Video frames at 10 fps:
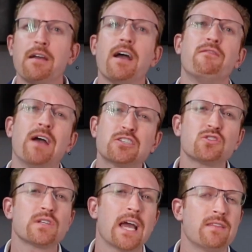
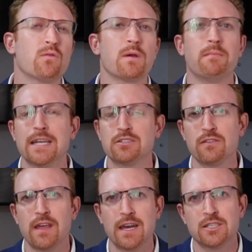Eventually, I think we might
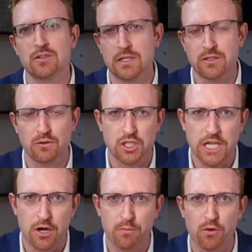turn that into its own channel,